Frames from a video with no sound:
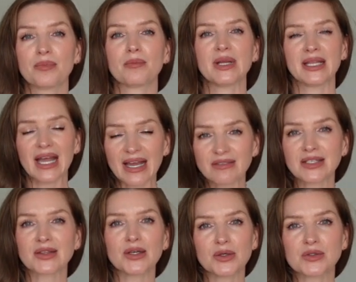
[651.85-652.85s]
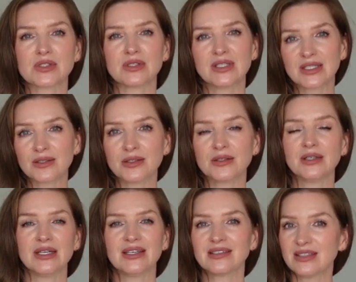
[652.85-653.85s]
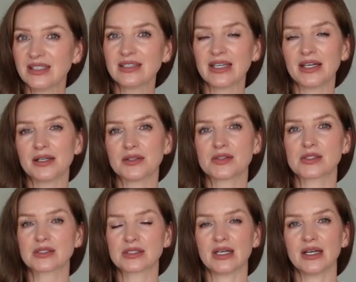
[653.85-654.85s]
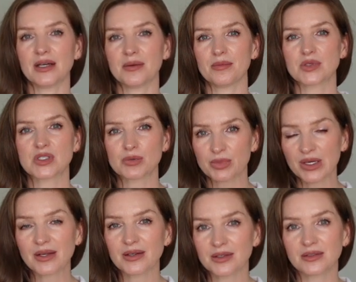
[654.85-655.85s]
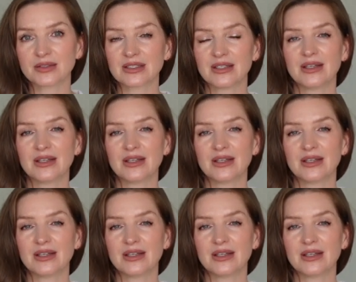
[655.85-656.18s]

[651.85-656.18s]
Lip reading: But having those little details sprinkled